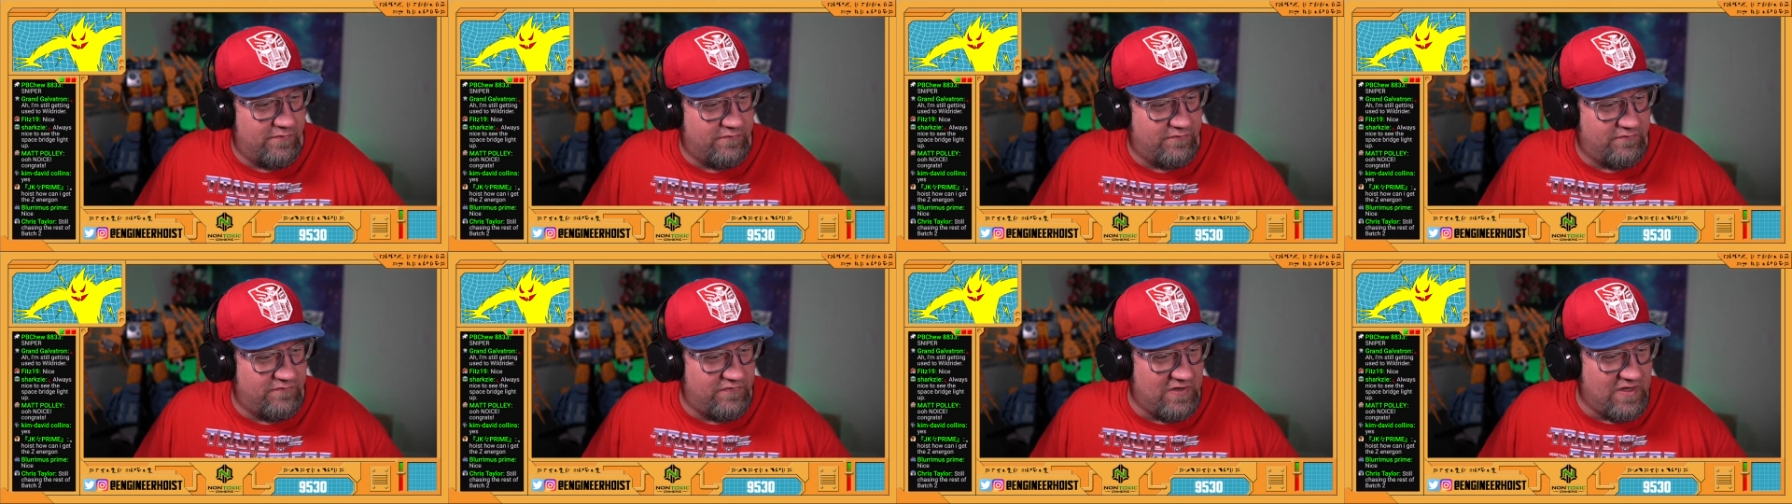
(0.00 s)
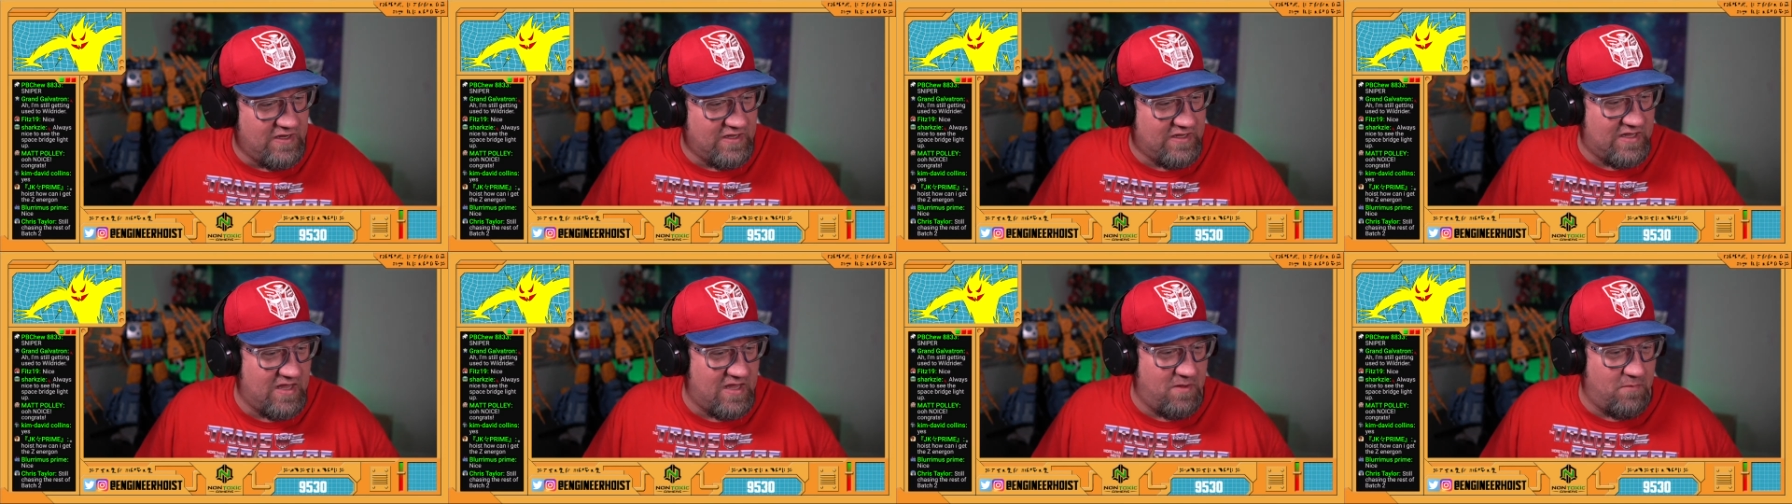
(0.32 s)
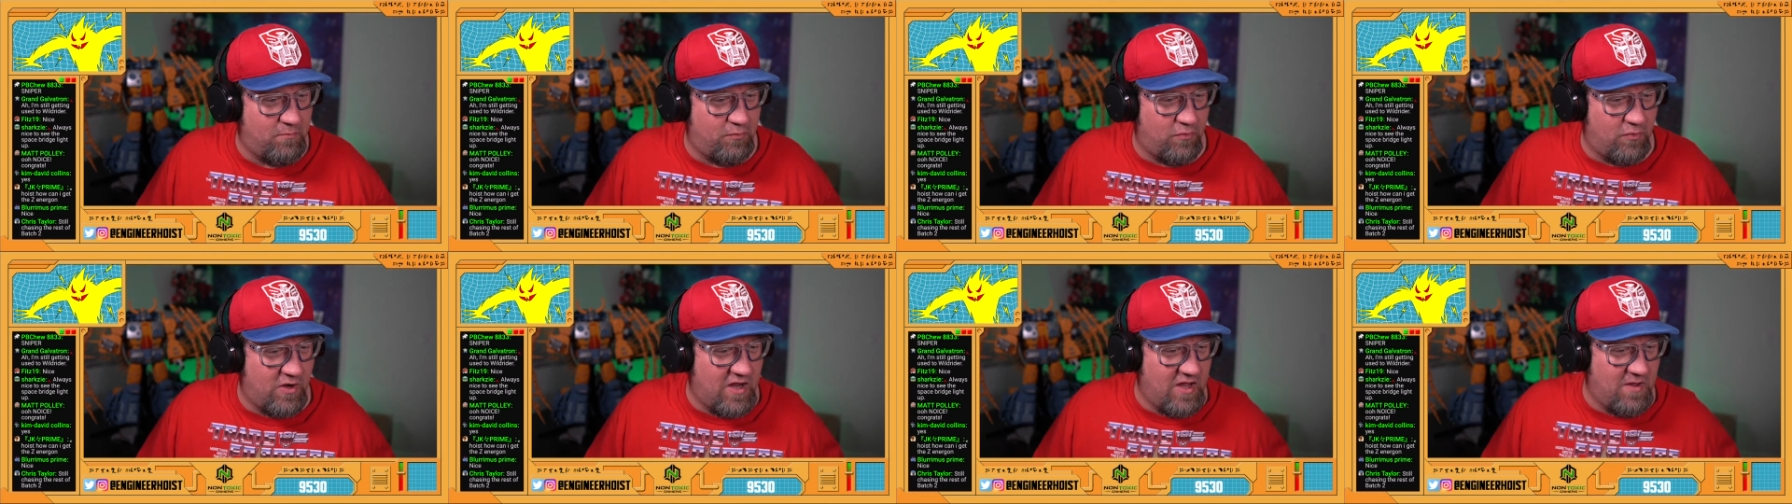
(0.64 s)
JK
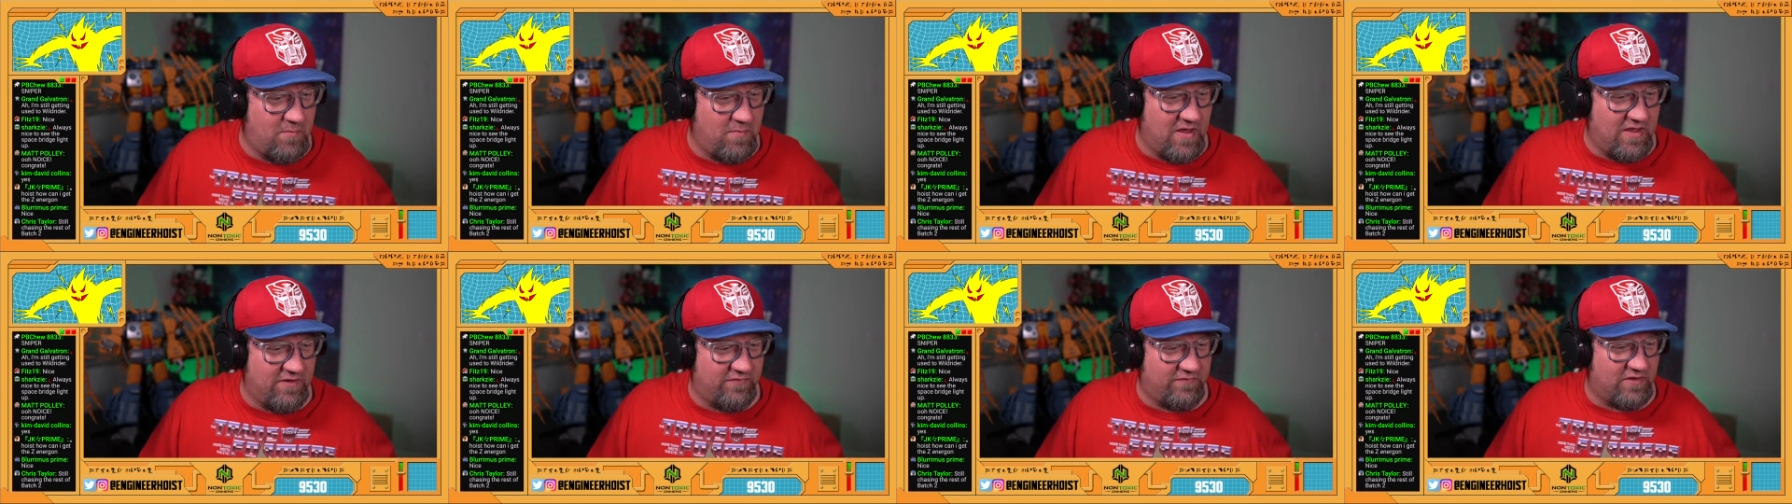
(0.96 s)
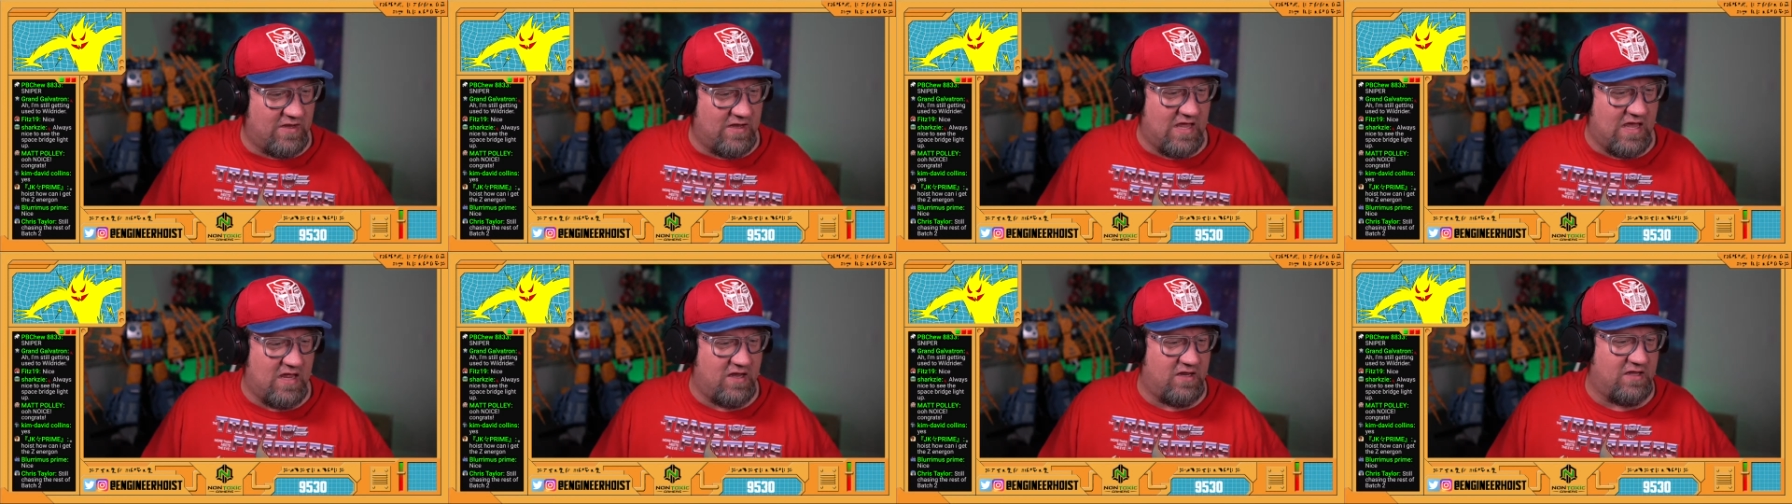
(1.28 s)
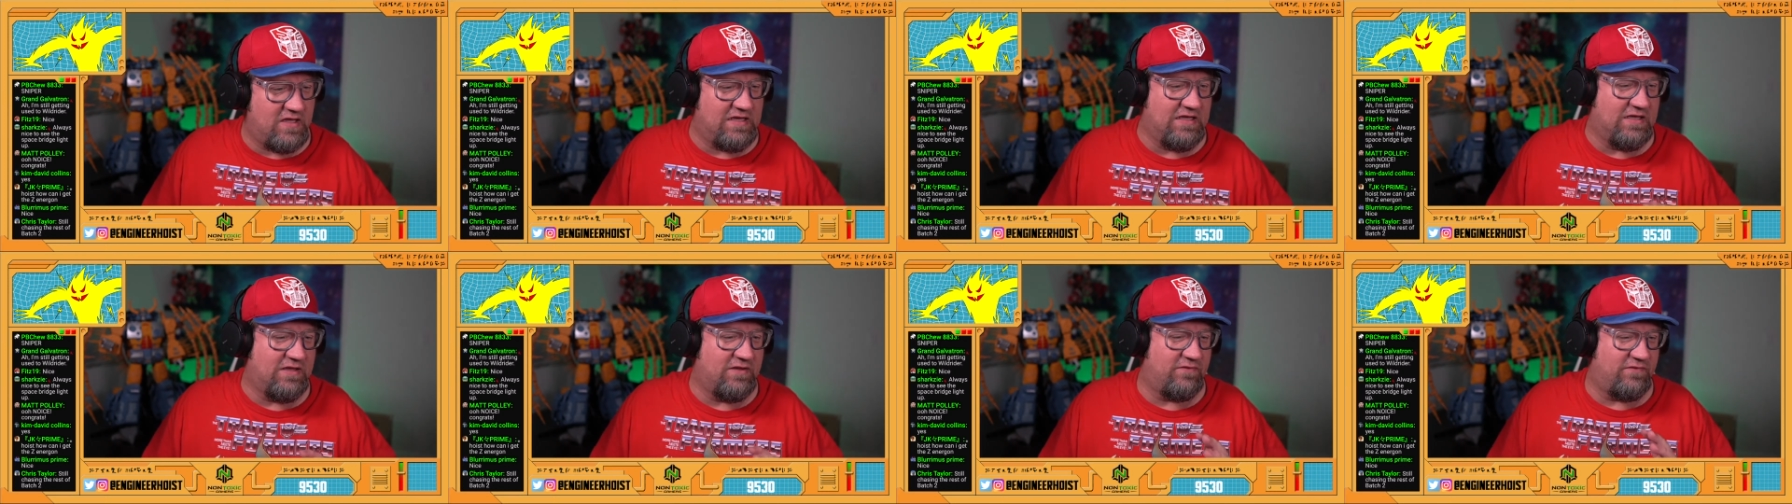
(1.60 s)
Prime asking, how do you
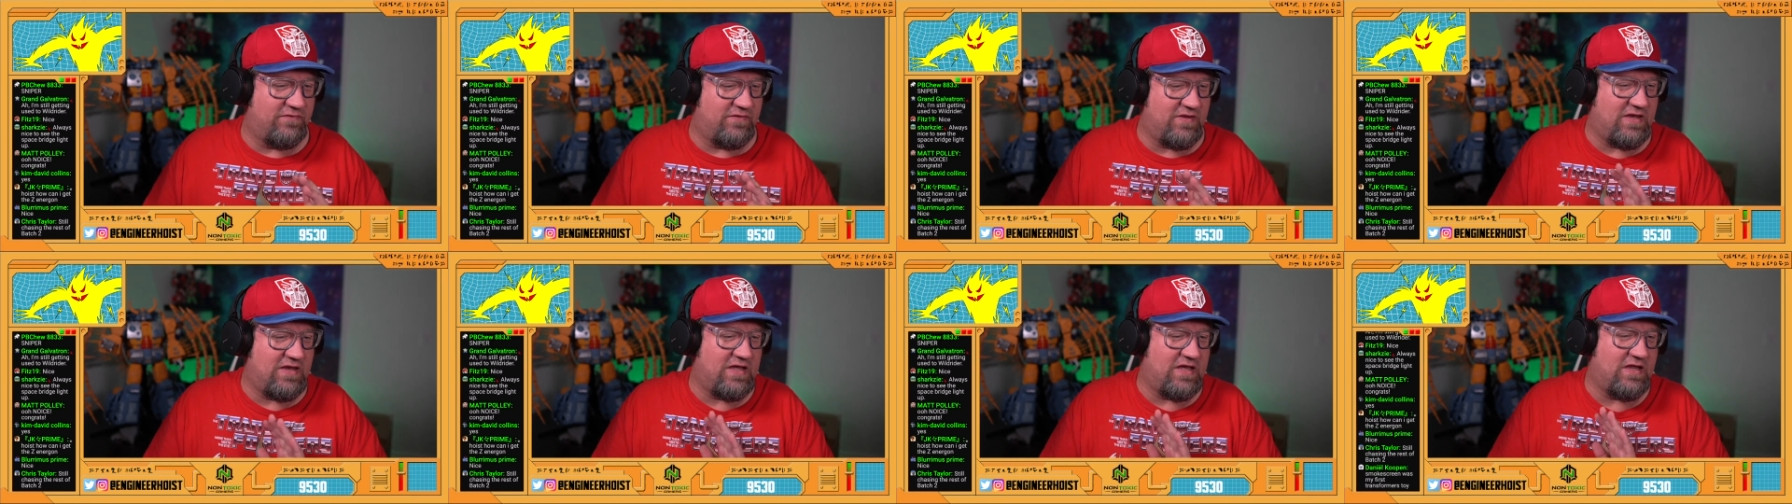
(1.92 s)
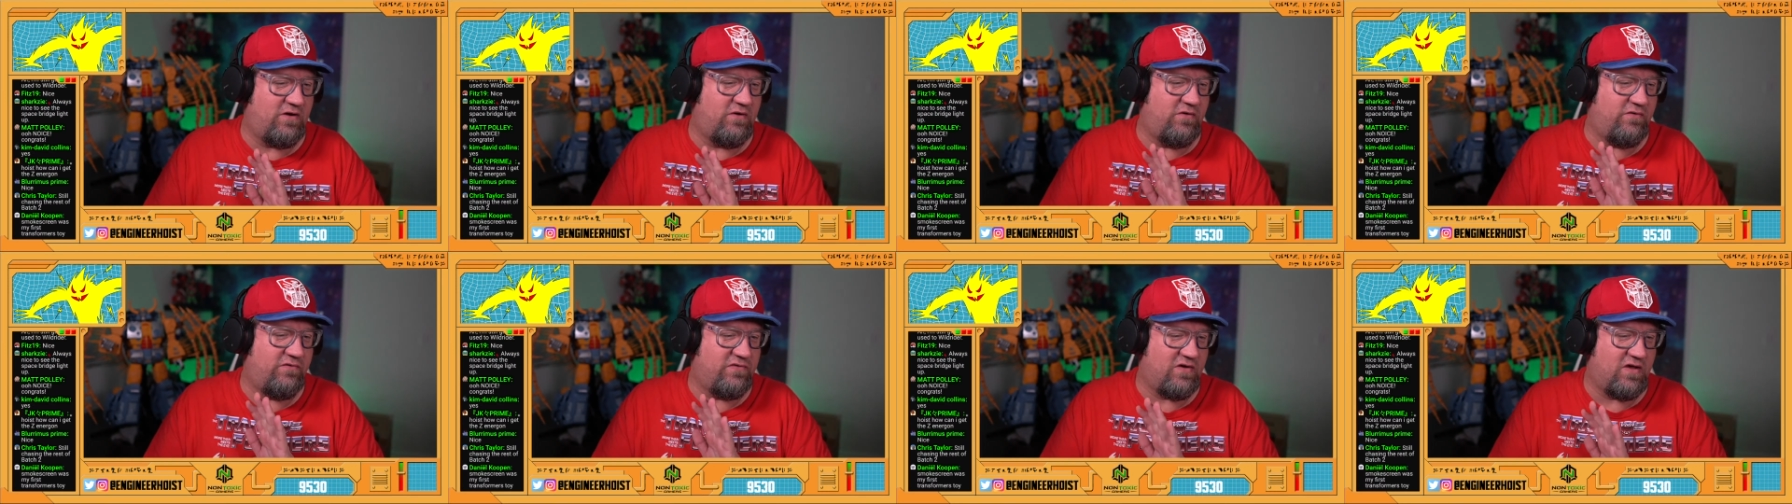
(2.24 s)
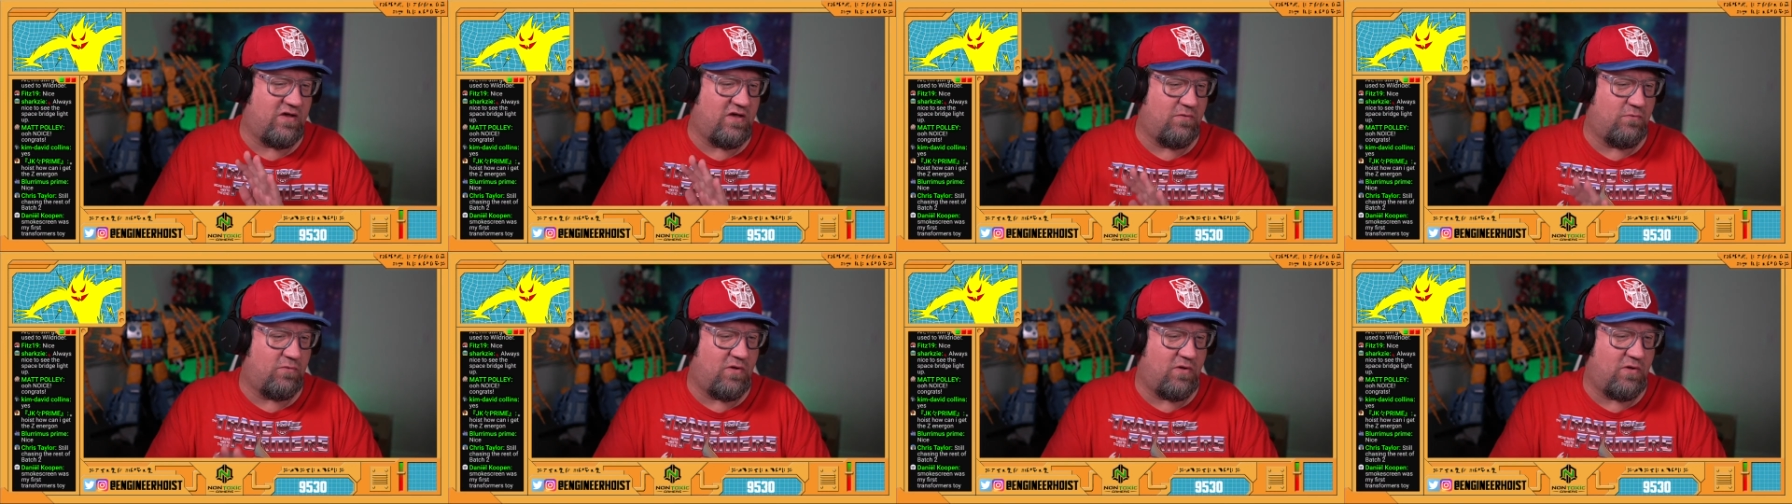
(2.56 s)
get Z Energon?